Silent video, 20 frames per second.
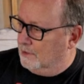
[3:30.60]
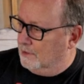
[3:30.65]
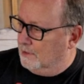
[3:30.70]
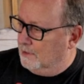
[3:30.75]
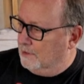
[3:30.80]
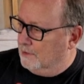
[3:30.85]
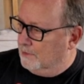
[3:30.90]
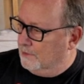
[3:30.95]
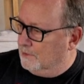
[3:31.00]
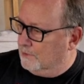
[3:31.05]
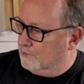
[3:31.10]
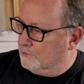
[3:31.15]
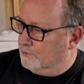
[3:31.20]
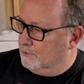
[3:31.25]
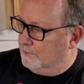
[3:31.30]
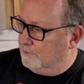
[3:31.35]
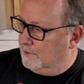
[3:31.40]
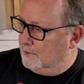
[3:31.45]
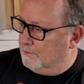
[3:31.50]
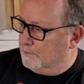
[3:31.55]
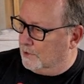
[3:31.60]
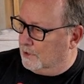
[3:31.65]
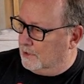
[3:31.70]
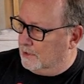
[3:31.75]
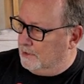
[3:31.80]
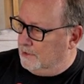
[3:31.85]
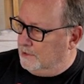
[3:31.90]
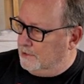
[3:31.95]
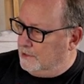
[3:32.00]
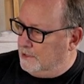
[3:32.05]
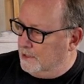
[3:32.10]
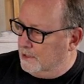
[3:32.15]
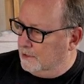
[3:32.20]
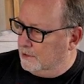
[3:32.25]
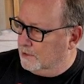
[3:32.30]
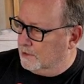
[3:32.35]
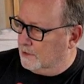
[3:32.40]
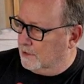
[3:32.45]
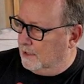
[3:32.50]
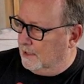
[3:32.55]
there's November,
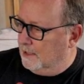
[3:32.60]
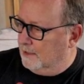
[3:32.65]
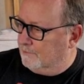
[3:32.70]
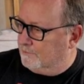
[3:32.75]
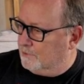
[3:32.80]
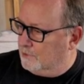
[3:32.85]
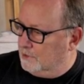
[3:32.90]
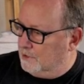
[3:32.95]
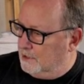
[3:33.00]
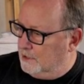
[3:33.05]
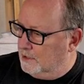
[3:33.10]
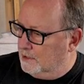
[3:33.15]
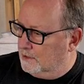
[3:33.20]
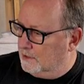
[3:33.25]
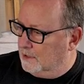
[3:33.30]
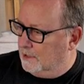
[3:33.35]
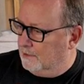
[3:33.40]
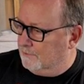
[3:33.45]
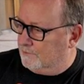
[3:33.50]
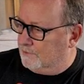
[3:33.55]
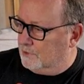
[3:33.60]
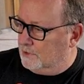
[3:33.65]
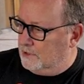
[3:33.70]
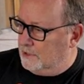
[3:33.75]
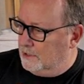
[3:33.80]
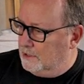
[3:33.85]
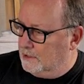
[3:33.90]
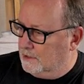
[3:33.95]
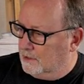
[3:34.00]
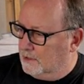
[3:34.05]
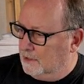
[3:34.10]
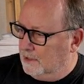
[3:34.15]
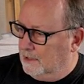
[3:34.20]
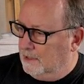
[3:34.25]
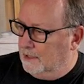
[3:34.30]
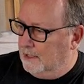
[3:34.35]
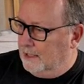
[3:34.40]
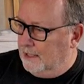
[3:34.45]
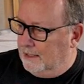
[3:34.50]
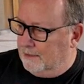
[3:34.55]
year after year after year
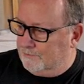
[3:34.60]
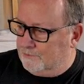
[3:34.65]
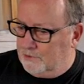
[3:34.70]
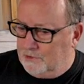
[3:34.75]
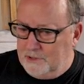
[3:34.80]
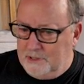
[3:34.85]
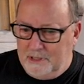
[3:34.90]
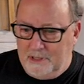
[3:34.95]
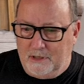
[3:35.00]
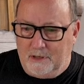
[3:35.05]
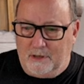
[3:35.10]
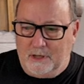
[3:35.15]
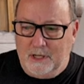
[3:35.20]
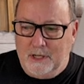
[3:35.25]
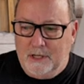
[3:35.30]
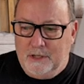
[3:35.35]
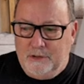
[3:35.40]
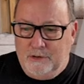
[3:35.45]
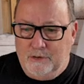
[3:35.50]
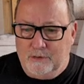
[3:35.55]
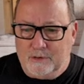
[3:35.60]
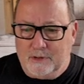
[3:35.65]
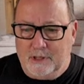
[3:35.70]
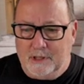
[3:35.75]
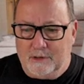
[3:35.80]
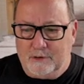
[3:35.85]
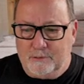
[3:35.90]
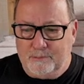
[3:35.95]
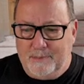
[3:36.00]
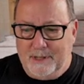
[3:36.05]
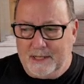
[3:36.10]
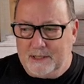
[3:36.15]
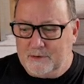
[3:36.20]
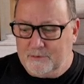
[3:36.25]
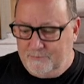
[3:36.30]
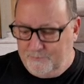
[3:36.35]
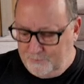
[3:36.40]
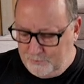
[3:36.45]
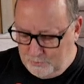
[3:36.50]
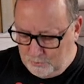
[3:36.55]
after year. You can expect
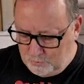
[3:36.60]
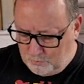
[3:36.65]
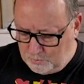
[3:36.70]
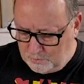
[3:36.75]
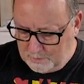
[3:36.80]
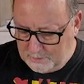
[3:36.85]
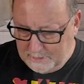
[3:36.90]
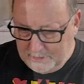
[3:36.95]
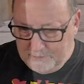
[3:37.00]
fewer and